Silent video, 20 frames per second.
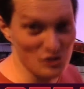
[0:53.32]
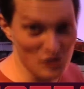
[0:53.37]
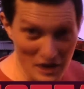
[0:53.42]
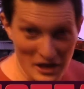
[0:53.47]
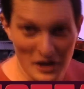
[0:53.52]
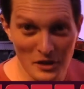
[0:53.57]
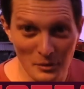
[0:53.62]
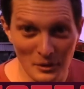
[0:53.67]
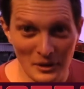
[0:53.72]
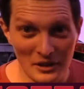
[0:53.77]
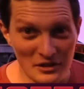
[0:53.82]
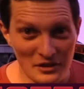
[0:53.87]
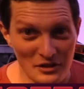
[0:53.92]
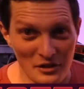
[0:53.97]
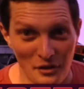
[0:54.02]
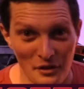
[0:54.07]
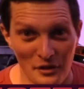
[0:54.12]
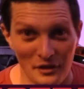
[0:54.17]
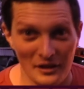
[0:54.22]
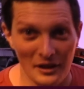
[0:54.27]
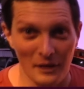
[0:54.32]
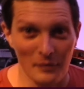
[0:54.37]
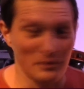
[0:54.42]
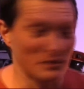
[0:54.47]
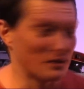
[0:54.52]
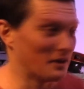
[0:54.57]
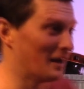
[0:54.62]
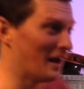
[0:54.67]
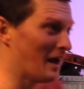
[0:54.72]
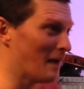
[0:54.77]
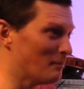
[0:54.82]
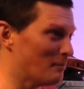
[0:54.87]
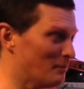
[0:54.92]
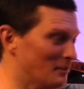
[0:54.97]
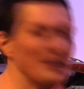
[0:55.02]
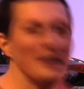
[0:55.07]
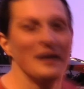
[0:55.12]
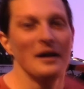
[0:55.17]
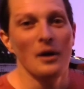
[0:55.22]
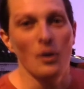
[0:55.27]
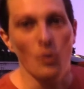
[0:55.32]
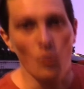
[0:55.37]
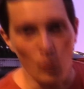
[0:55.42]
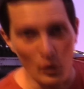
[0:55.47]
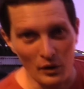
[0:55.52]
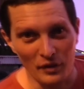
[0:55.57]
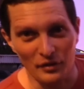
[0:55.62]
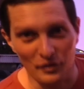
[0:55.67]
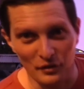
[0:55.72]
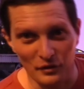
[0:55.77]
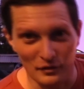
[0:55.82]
genuinely didn't think that was going to happen with